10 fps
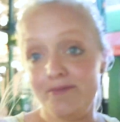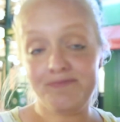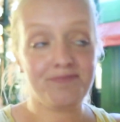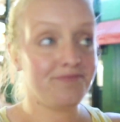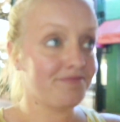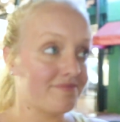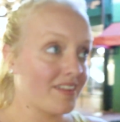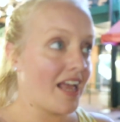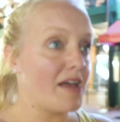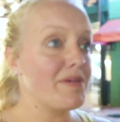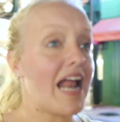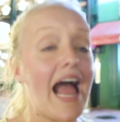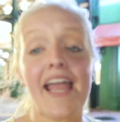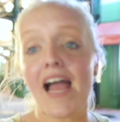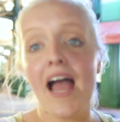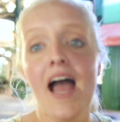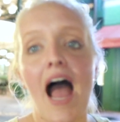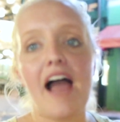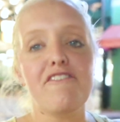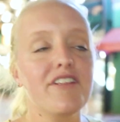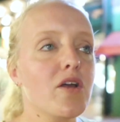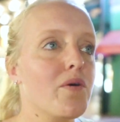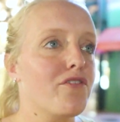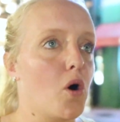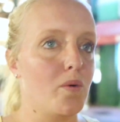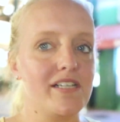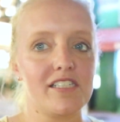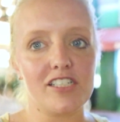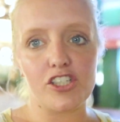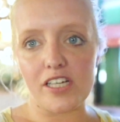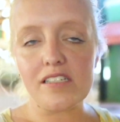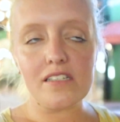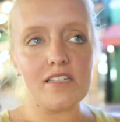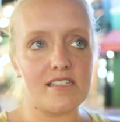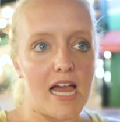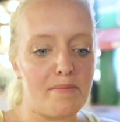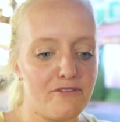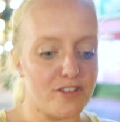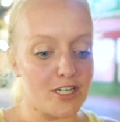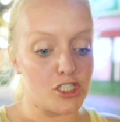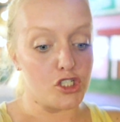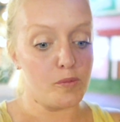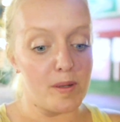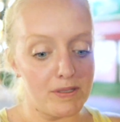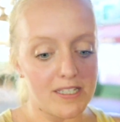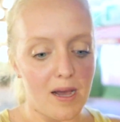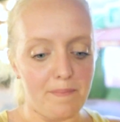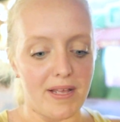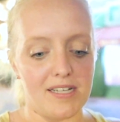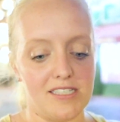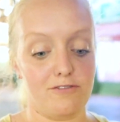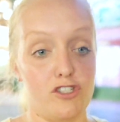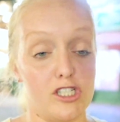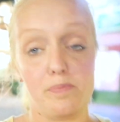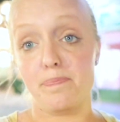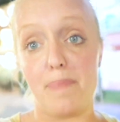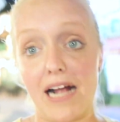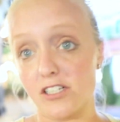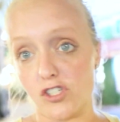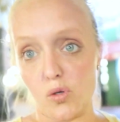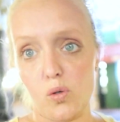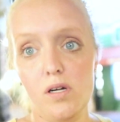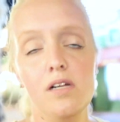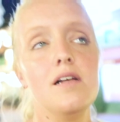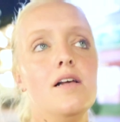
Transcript: I mean, I I feel like we've always suggested this time of year to people to come because of just back to school.